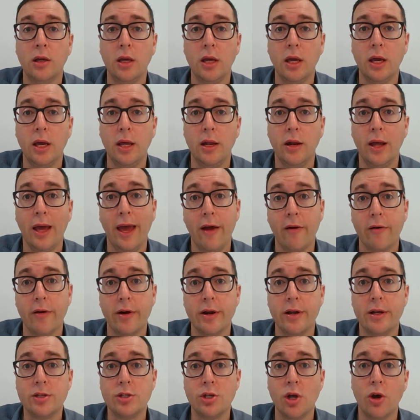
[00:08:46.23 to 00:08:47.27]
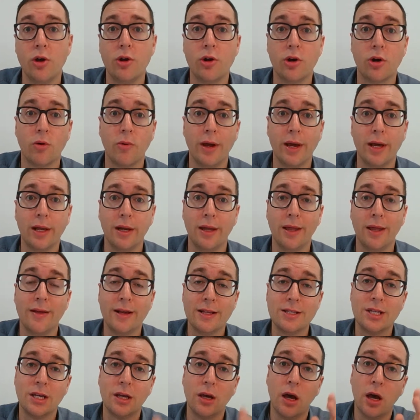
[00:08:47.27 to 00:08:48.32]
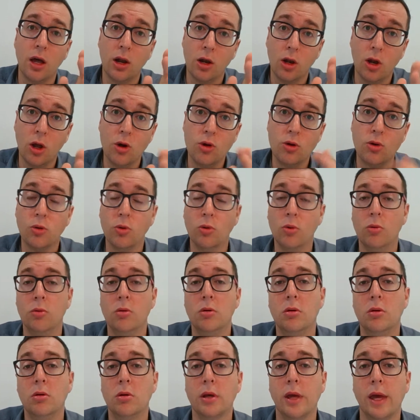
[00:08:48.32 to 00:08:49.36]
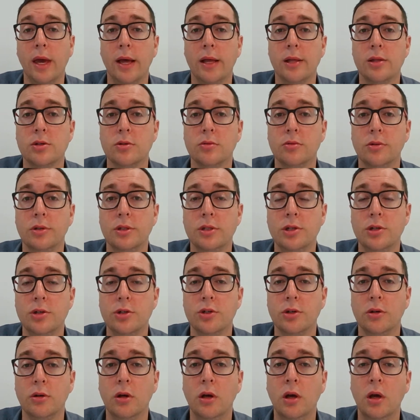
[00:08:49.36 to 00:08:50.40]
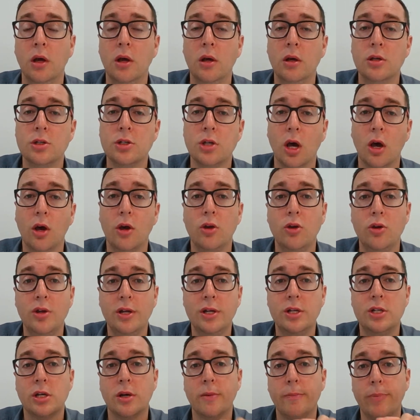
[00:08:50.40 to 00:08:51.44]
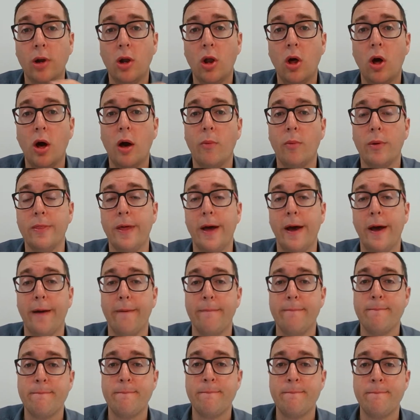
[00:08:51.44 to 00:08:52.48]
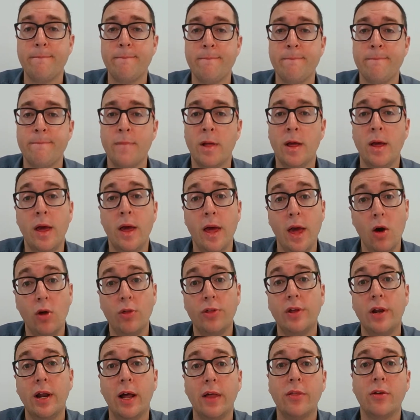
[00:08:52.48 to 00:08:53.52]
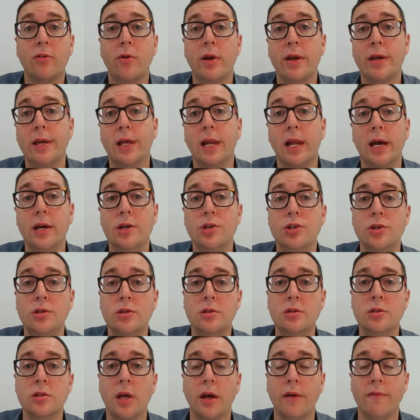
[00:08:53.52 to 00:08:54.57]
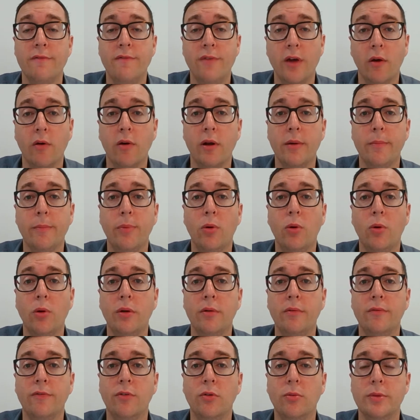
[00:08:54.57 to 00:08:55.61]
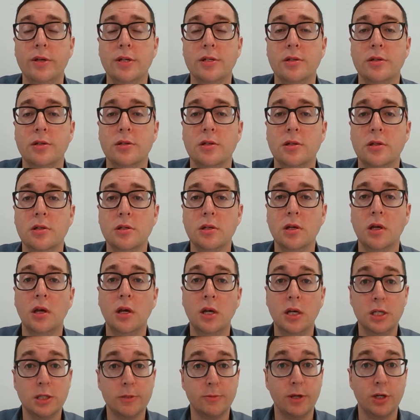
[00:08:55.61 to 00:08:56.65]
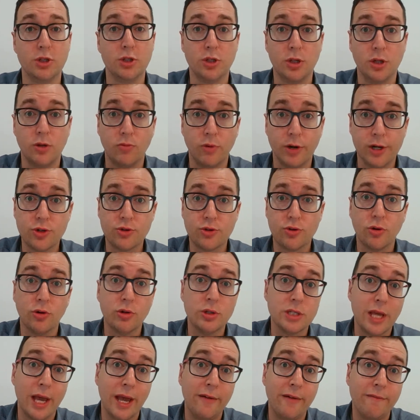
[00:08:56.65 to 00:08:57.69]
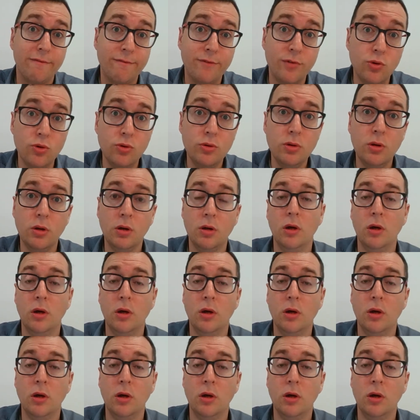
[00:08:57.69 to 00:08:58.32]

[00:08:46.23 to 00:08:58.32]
in areas zoned correctly, and that's a local council decision. So you need to comply with that. Health and other regulations are very important for businesses, especially restaurants and food